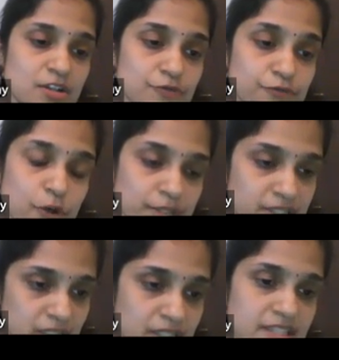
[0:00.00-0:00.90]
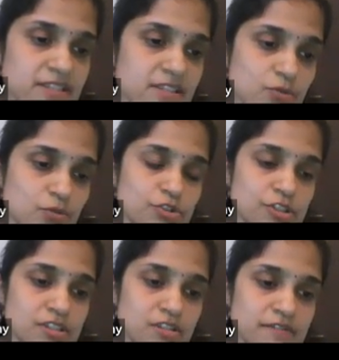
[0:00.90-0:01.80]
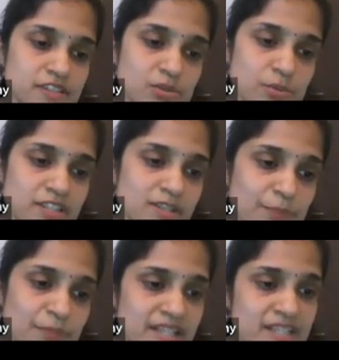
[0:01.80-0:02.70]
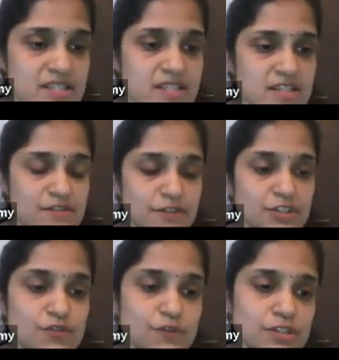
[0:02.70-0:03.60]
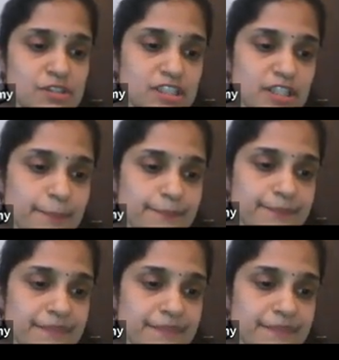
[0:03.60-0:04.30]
for another goods or service wherein a price is fixed for the same.